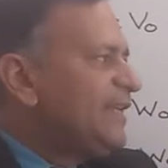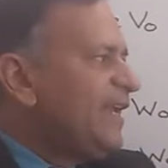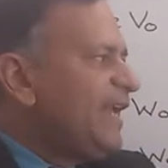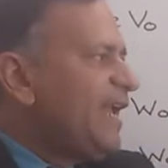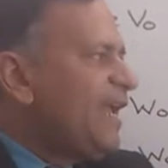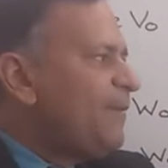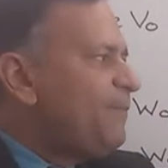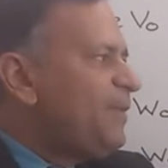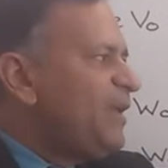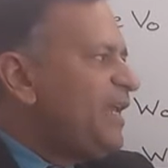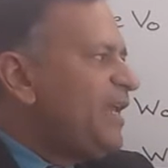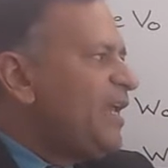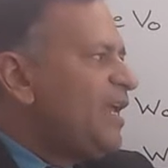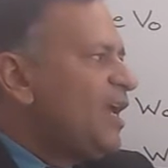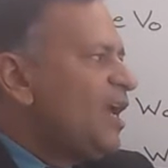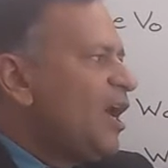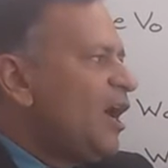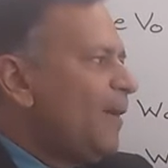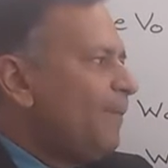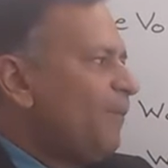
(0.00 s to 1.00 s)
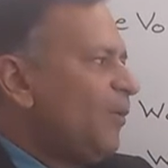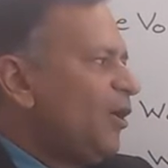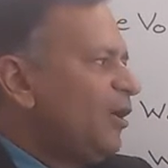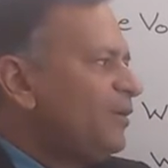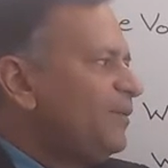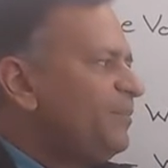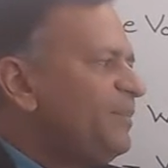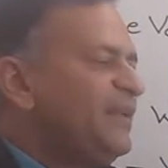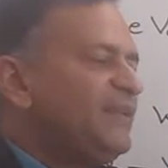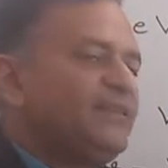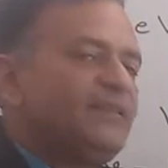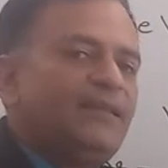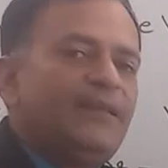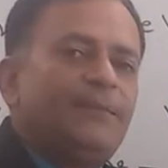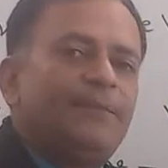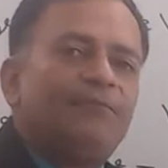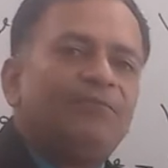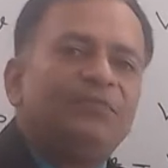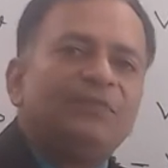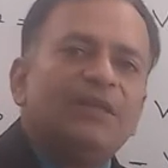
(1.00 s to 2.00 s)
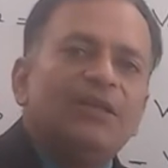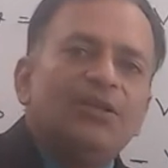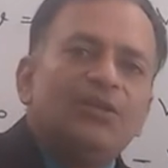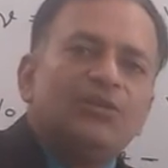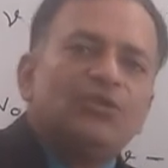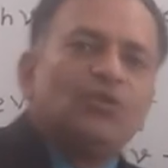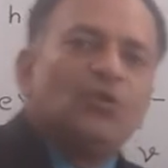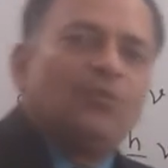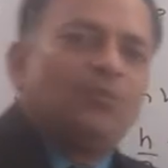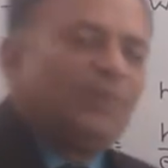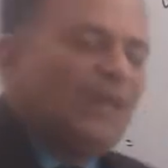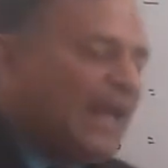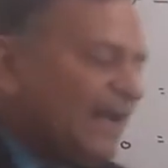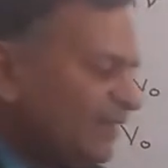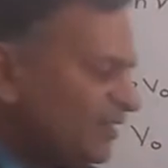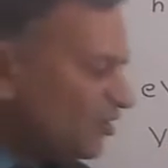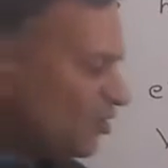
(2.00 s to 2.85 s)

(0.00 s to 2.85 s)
AB upon BC. So Planck's